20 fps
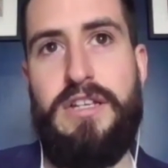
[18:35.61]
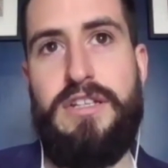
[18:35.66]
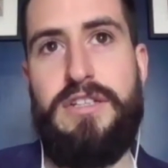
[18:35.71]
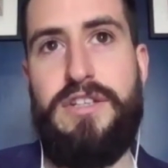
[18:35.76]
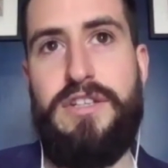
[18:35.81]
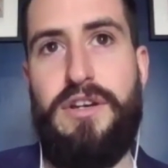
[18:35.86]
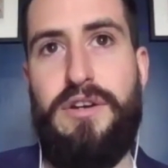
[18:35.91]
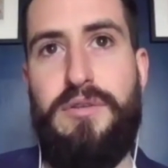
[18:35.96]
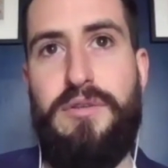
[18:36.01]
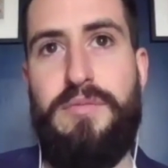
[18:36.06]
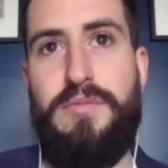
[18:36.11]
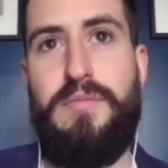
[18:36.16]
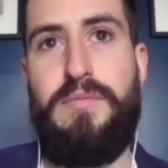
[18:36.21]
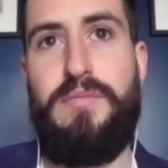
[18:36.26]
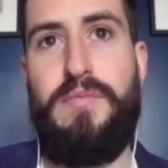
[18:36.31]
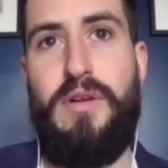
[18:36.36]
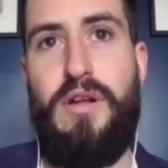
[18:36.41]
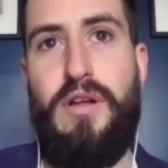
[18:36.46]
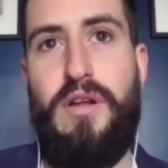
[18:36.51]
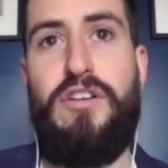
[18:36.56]
So
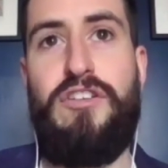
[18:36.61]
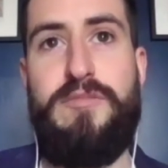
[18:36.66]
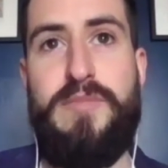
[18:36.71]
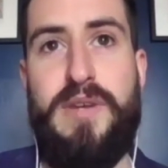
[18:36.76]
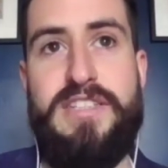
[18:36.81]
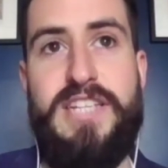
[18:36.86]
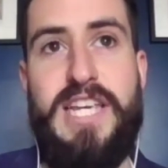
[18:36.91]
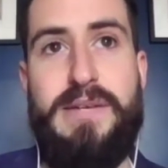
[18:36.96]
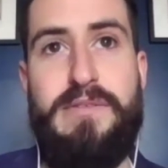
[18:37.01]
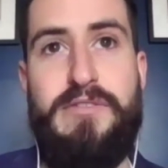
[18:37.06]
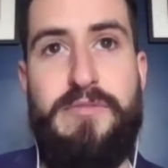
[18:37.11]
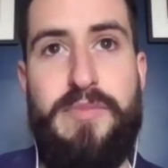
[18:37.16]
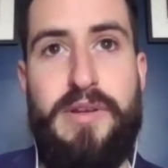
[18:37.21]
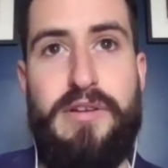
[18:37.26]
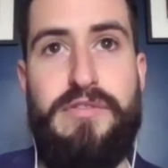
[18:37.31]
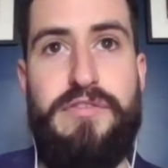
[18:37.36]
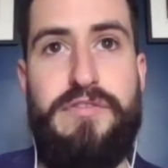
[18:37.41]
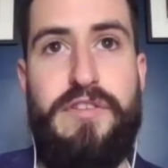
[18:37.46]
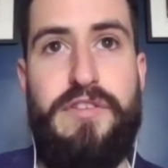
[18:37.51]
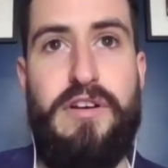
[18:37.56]
a lot of my team have been
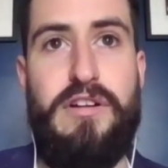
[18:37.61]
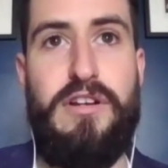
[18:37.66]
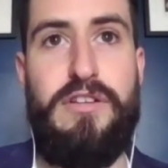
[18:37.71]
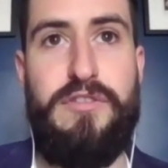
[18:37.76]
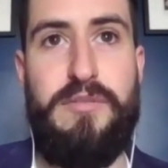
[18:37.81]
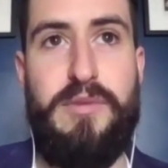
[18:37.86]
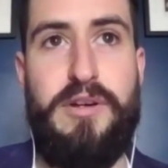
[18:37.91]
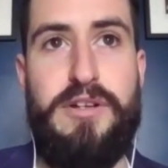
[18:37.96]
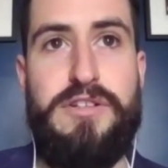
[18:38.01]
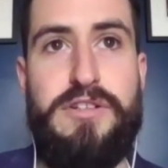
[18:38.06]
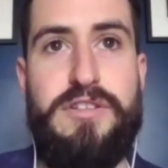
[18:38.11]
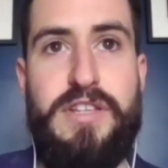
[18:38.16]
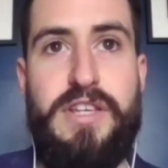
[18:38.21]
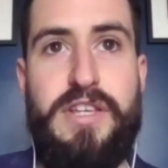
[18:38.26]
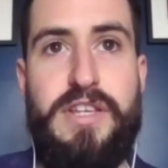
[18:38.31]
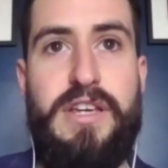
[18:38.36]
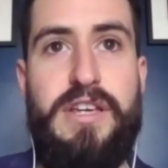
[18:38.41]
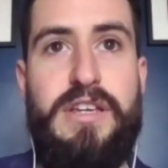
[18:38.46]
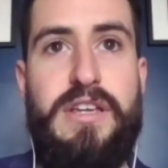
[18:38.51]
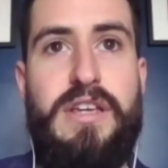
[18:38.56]
on furlough for most of the
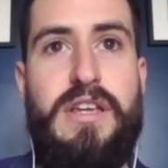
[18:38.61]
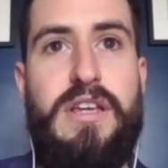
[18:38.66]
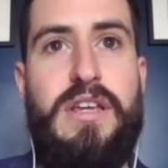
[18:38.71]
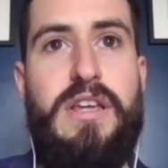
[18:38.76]
year,